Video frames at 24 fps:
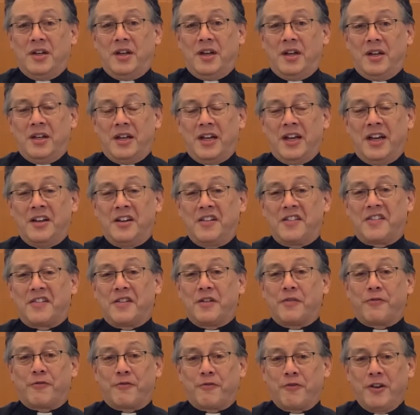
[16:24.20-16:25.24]
And that is
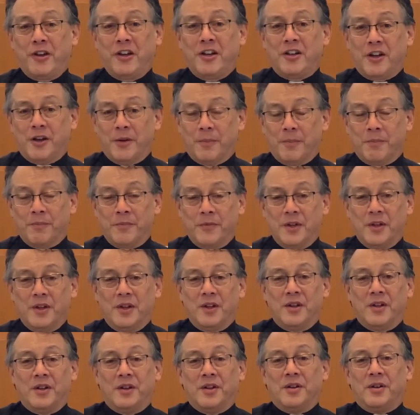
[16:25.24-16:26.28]
the freedom
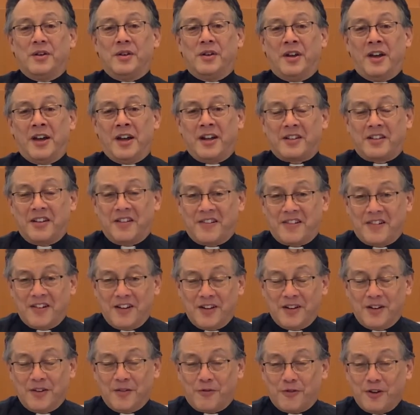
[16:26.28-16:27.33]
not to
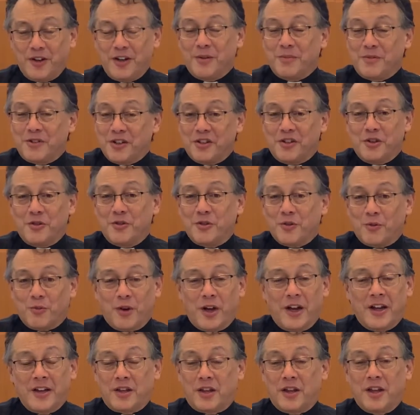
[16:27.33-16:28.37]
sin, the freedom to do the
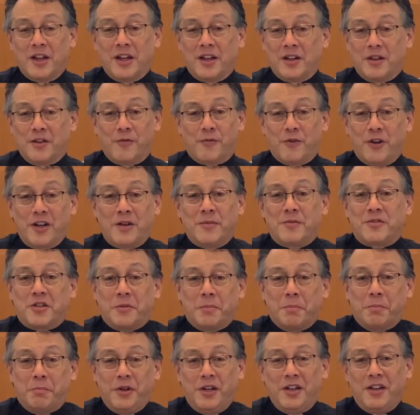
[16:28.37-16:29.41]
right thing, the freedom to
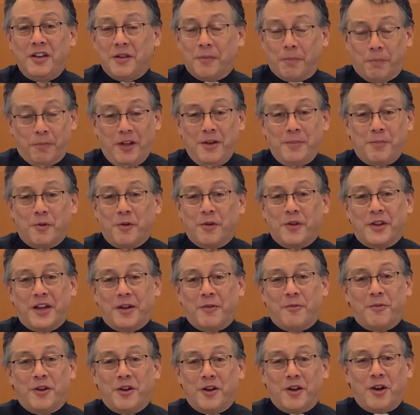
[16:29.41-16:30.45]
be the people
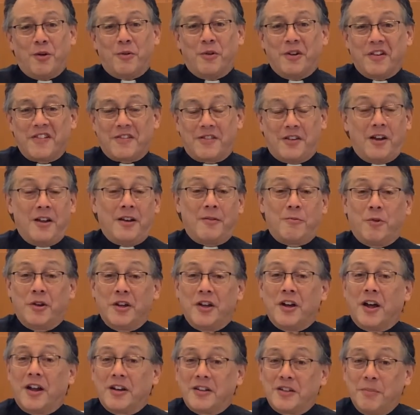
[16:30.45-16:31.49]
that we always thought we
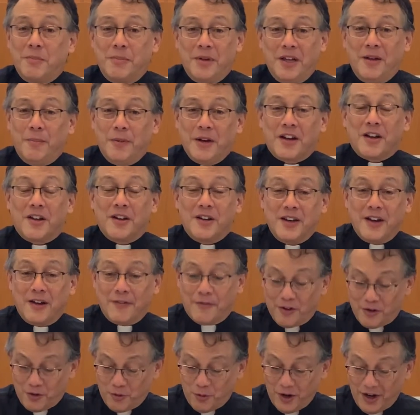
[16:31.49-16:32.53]
ought to be but could
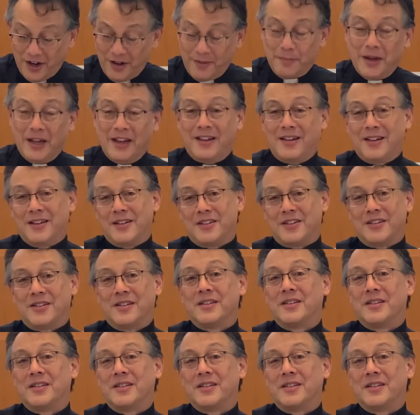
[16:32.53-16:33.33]
never quite make it.